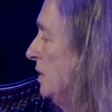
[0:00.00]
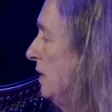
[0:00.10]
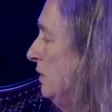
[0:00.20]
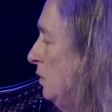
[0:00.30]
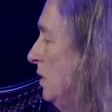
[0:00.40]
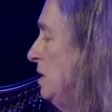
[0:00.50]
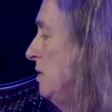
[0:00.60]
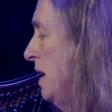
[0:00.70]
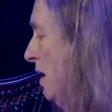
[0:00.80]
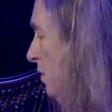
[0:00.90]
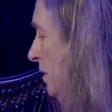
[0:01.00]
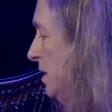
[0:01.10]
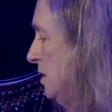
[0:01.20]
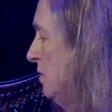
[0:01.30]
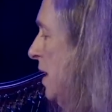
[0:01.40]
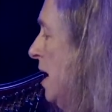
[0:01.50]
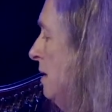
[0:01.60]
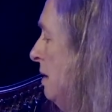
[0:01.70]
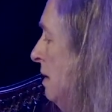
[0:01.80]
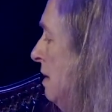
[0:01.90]
With this one, you can't really do
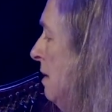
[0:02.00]
that.